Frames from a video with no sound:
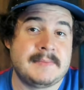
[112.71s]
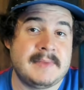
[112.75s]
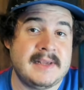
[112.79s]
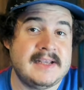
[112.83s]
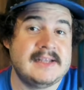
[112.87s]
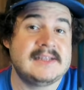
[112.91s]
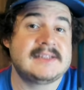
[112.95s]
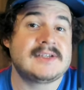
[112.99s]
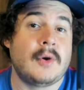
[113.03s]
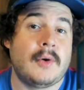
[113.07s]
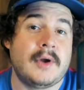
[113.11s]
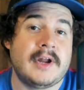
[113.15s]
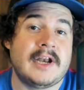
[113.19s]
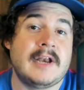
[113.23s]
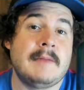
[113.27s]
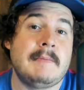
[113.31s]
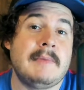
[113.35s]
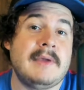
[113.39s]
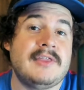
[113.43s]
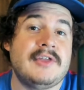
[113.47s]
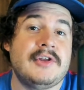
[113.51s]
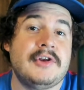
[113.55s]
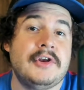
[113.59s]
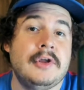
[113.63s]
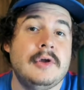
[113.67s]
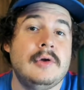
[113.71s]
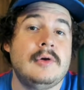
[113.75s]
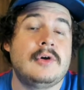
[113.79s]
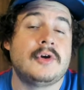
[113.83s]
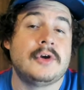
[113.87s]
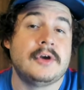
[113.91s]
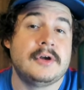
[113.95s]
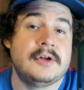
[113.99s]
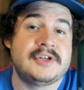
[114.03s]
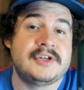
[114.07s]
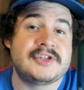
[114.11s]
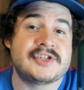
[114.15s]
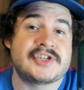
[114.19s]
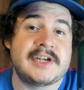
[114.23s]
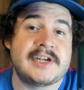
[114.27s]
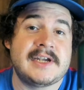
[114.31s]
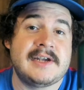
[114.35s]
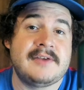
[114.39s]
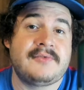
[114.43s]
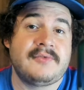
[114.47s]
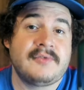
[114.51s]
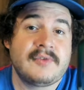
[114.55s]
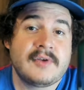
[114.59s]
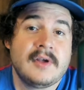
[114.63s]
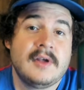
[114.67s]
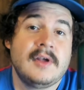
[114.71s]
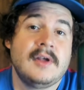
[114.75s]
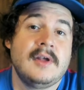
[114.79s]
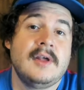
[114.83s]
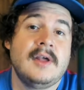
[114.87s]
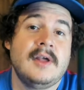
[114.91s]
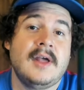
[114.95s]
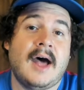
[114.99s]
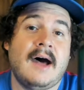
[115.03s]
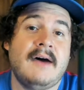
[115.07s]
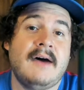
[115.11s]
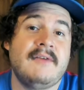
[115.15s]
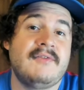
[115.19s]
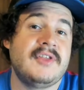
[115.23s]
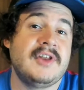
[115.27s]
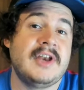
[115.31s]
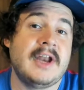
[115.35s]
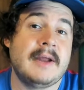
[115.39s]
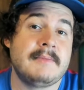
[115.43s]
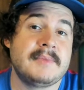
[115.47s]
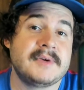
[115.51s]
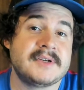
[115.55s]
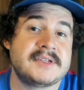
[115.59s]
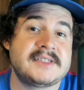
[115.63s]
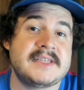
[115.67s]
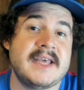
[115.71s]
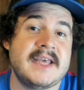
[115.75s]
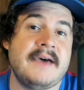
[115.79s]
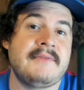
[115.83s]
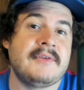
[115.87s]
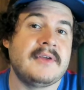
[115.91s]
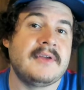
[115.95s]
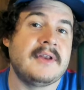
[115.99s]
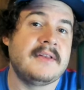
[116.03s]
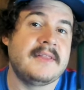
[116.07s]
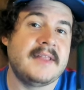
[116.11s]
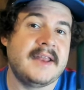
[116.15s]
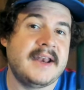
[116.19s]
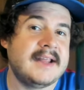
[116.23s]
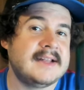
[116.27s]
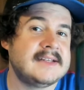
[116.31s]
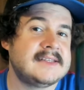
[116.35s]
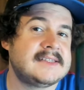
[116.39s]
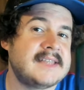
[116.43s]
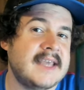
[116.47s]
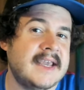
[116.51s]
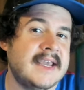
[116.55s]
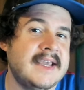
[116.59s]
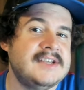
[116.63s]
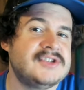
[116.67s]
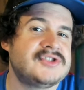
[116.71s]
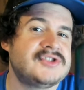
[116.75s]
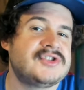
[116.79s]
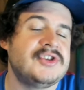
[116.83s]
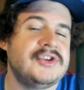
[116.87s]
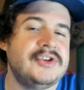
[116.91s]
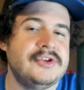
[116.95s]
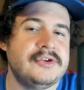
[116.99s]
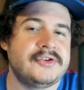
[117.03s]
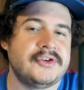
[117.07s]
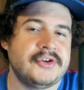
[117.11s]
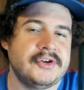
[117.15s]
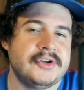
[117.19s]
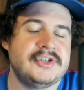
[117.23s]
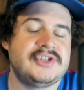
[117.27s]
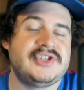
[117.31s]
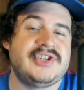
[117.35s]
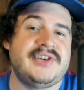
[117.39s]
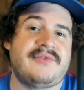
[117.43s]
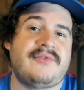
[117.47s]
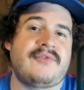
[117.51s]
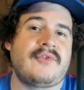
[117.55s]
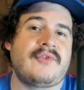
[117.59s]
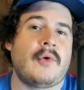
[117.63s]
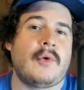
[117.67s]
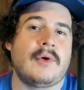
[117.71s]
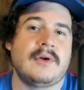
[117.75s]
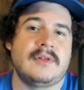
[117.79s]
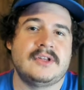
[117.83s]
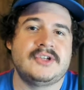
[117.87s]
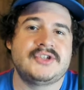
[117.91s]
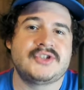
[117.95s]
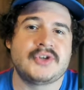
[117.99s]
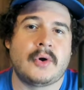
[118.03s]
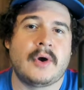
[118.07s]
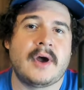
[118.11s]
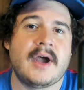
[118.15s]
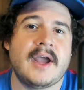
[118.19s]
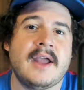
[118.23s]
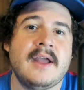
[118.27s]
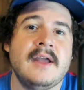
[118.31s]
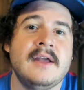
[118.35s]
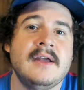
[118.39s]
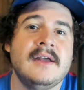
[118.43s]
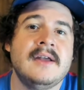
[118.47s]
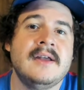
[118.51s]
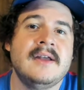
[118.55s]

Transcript: He's going to be the new crew chief of the number 7. They didn't say he's the new crew chief of Corey LaJoie.